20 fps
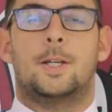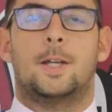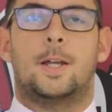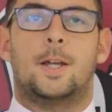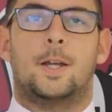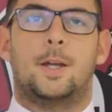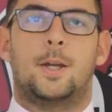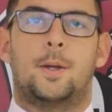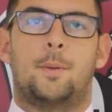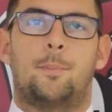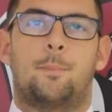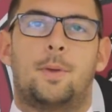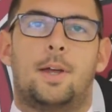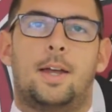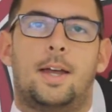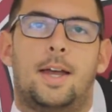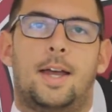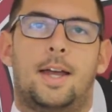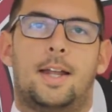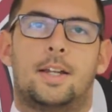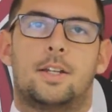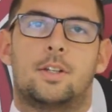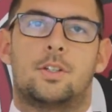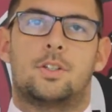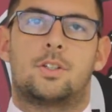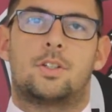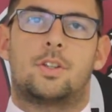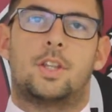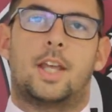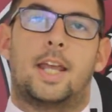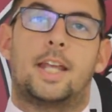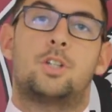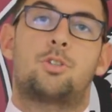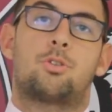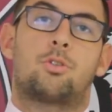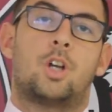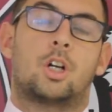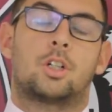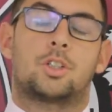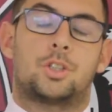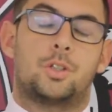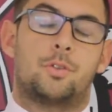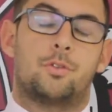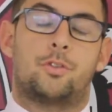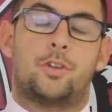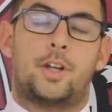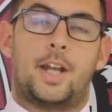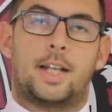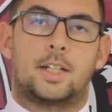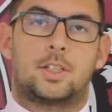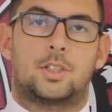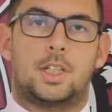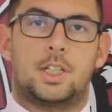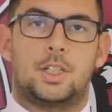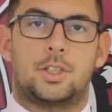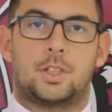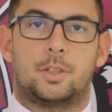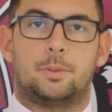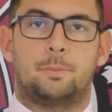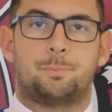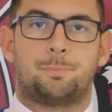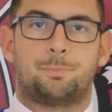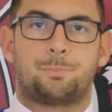and their introduction for next season.